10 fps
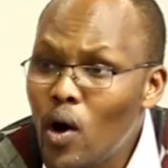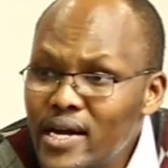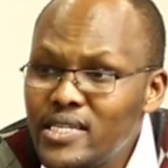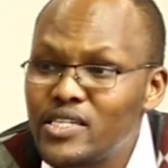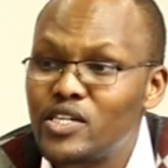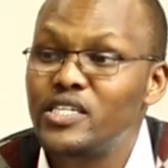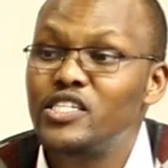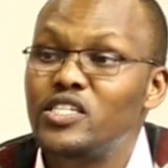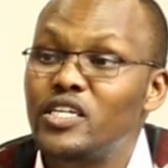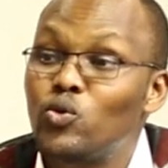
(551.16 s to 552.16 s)
quite
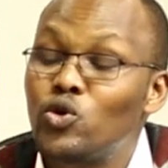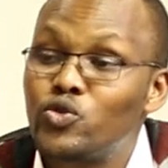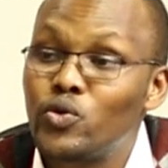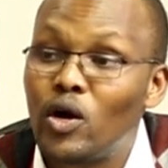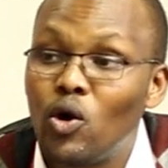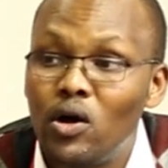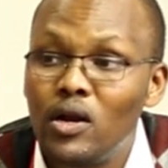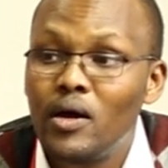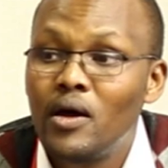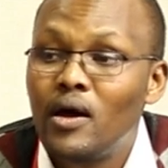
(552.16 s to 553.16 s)
rich in what we
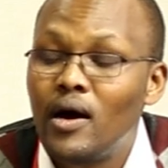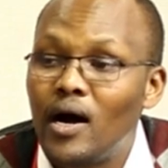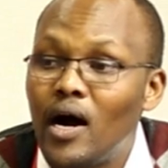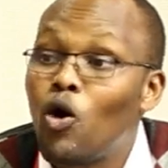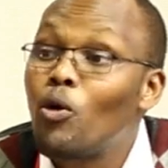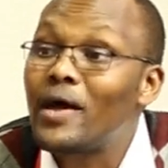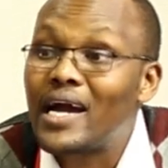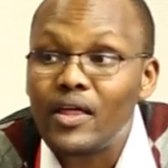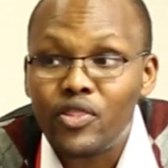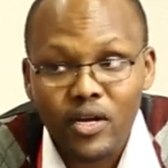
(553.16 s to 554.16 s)
call
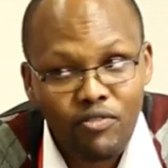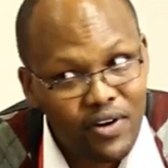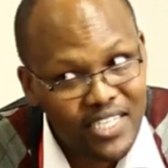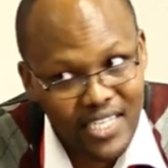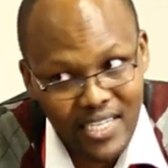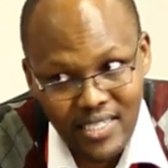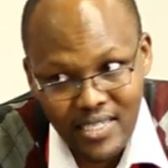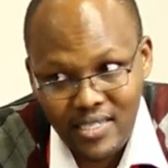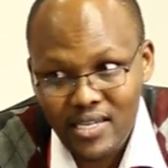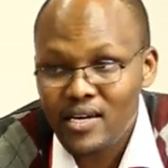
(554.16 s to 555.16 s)
omega-3 fatty
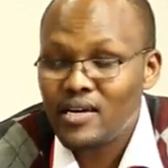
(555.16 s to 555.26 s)
acids.